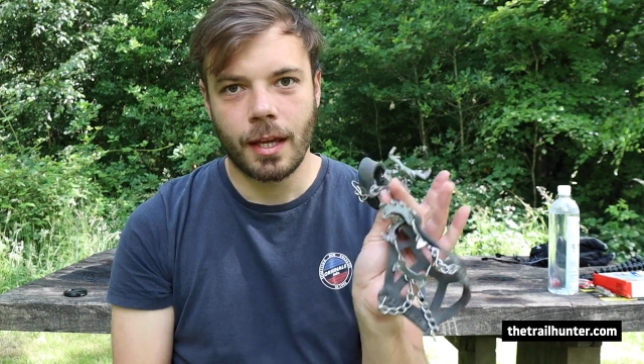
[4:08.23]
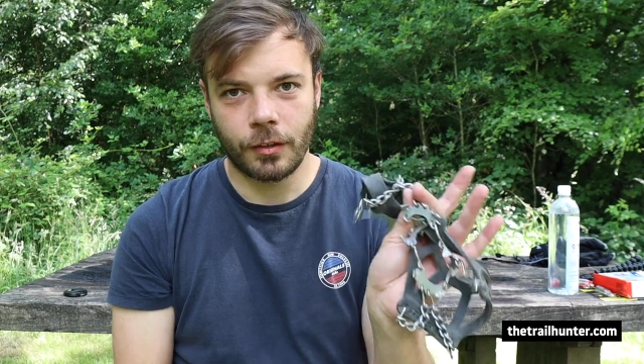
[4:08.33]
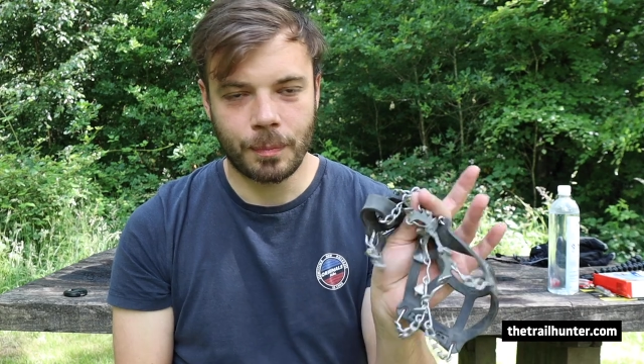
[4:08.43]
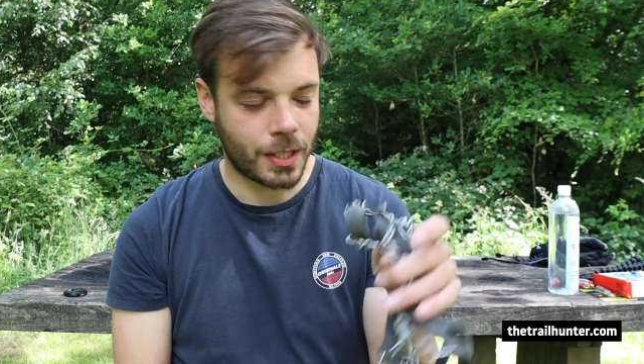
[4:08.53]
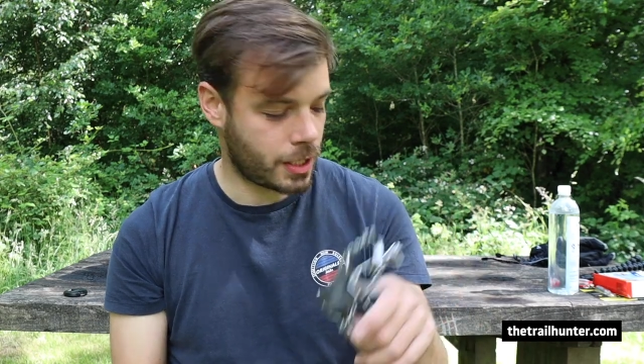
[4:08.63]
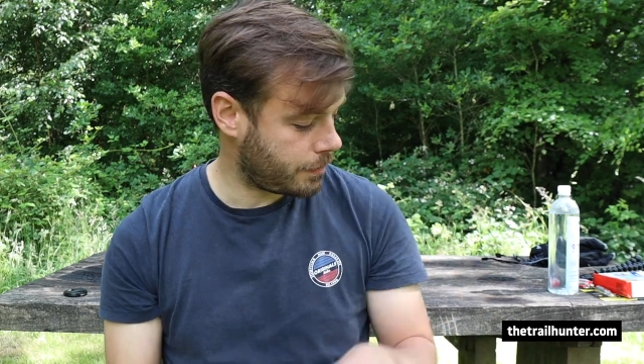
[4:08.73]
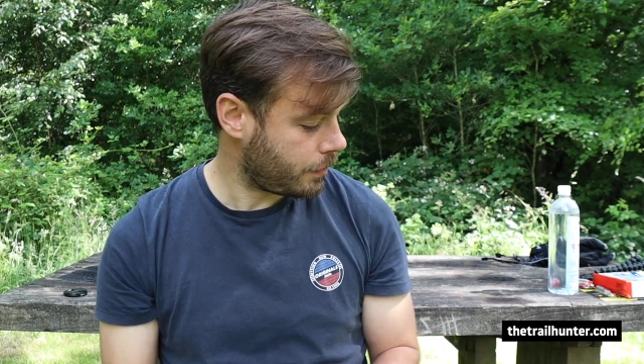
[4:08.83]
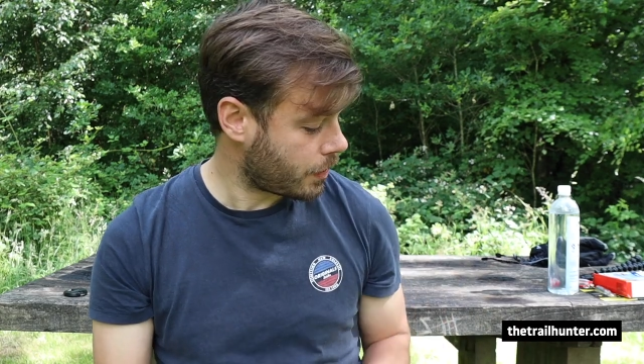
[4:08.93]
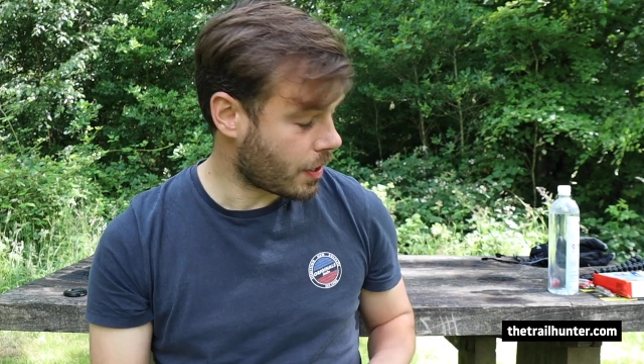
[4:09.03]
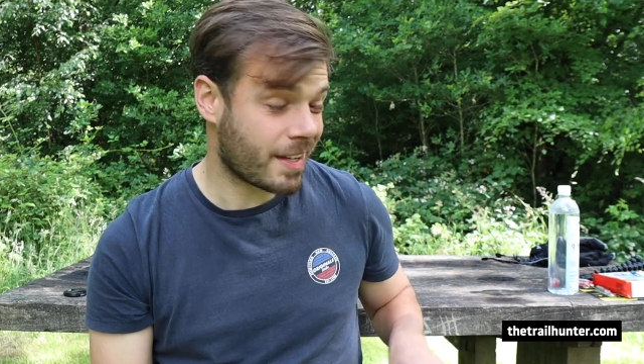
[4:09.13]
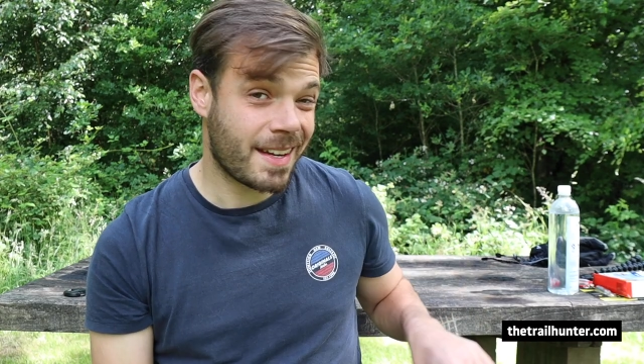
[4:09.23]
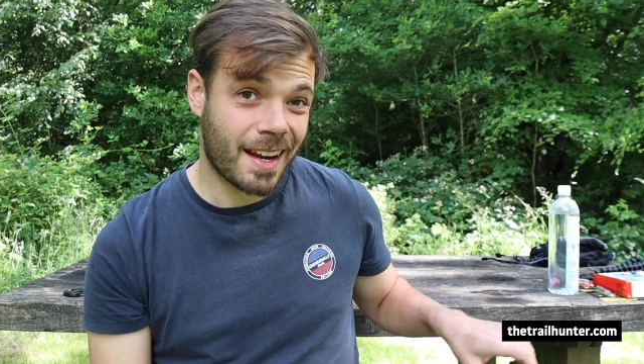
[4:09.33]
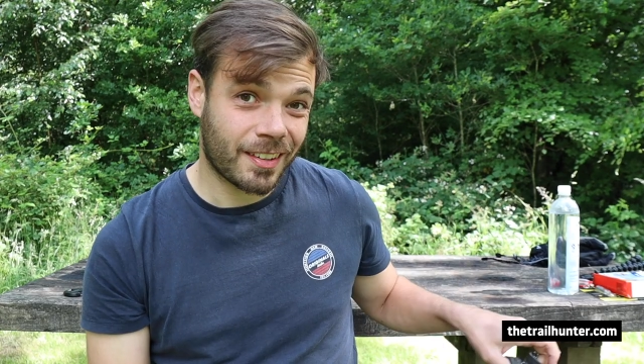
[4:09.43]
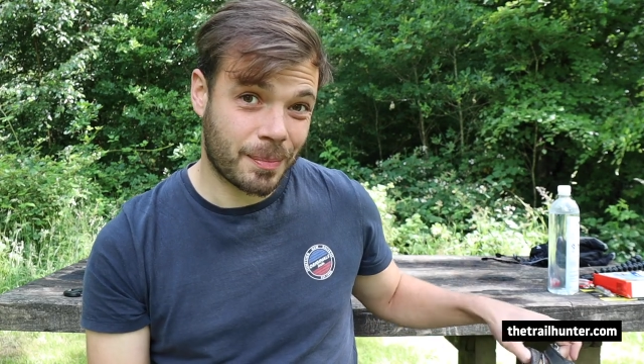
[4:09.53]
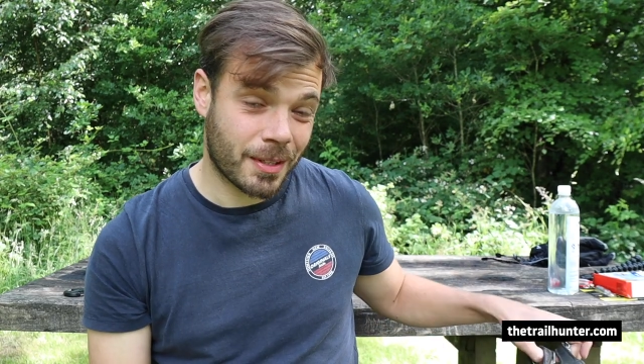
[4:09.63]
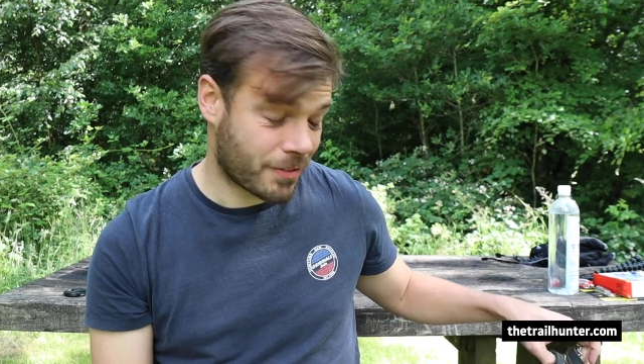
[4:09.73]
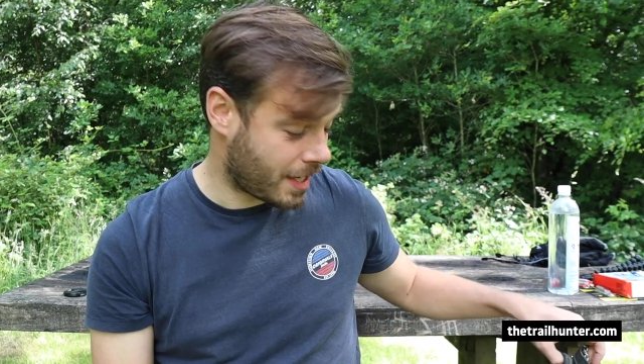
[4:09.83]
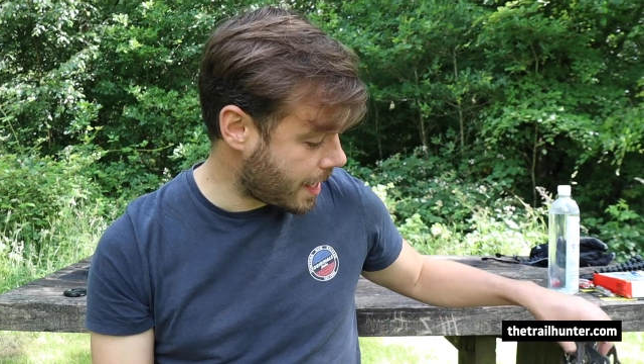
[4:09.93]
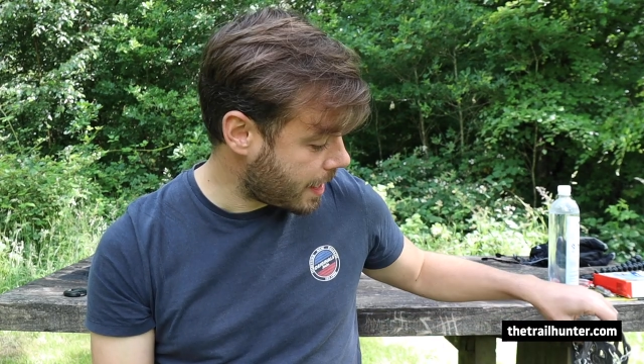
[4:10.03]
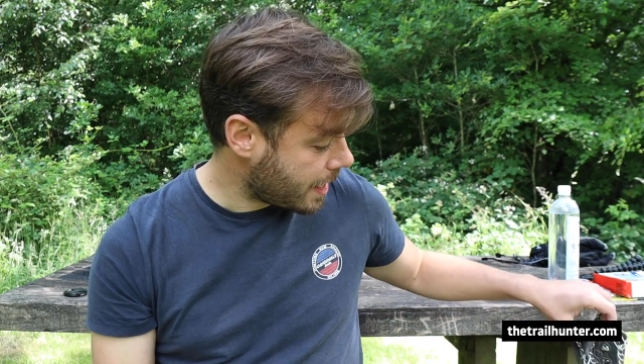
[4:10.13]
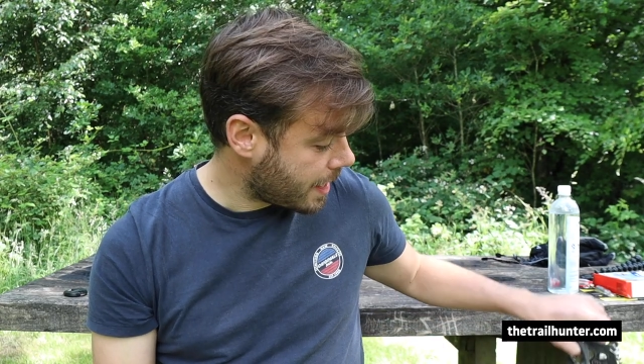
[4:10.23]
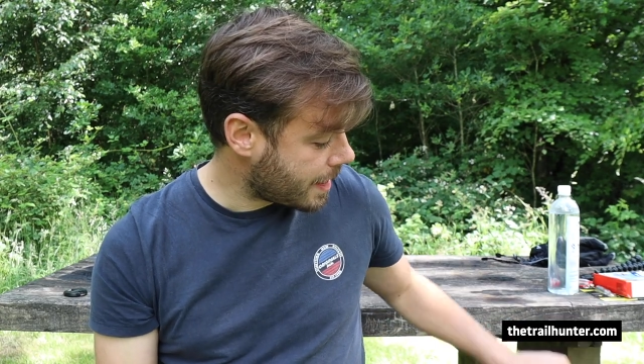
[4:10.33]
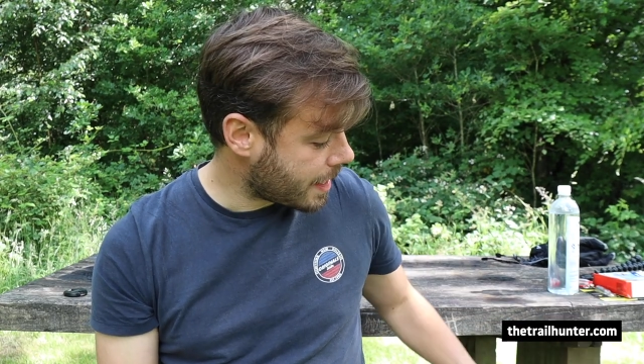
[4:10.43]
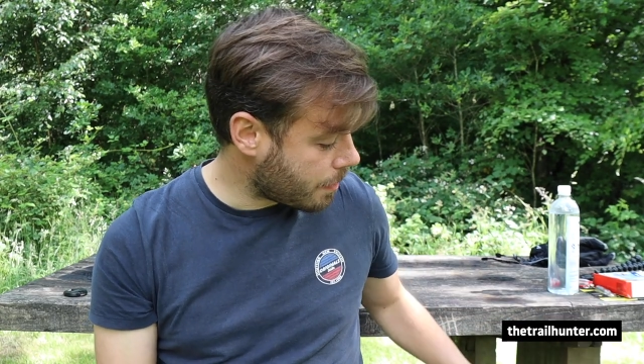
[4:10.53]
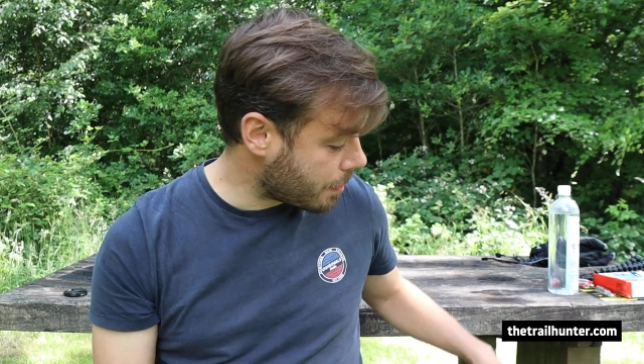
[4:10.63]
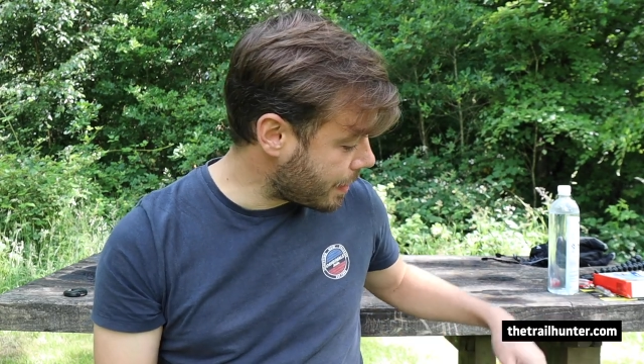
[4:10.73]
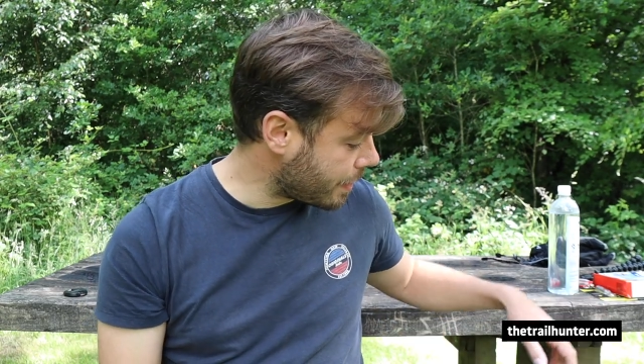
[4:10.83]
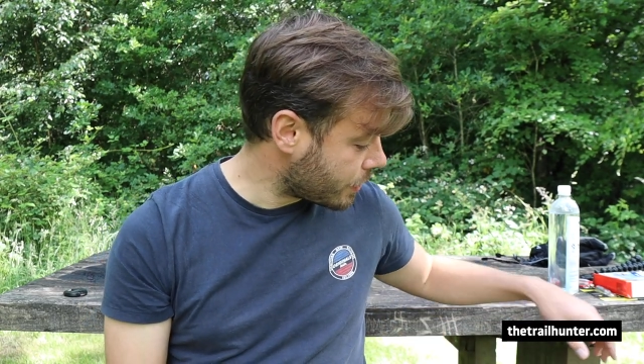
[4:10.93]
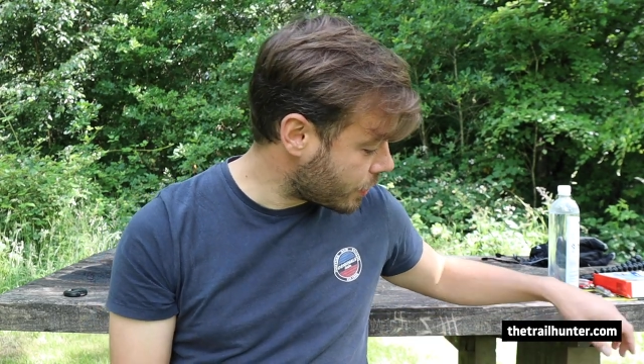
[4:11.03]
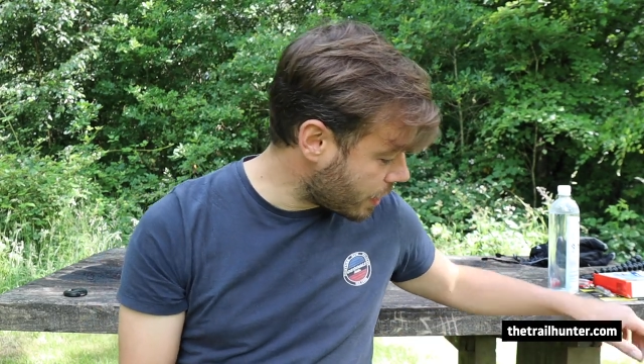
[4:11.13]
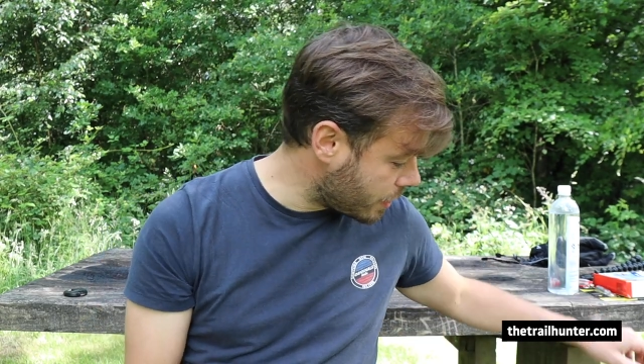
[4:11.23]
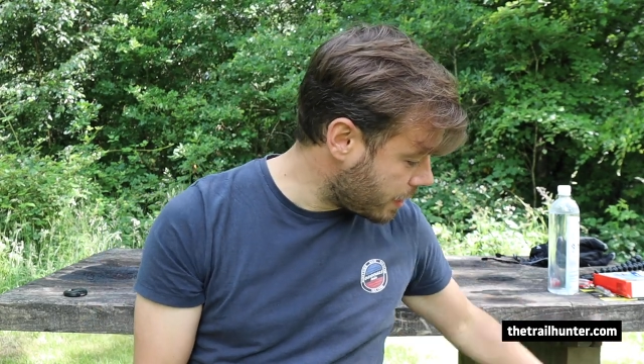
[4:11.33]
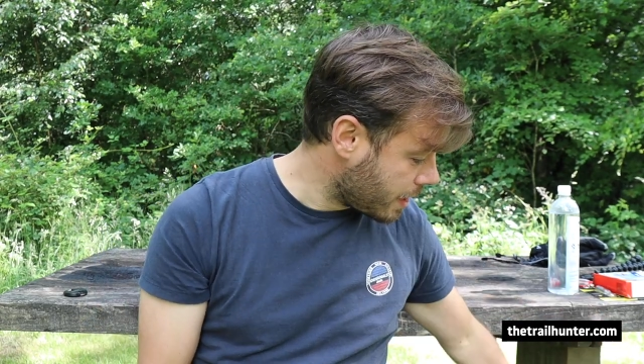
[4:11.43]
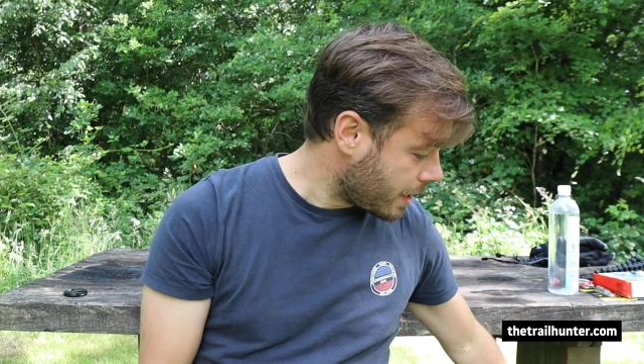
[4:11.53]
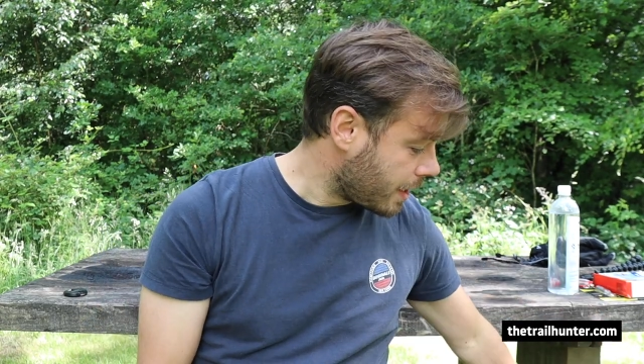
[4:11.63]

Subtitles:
especially if you've got the next bit of kit that I'm about to show you,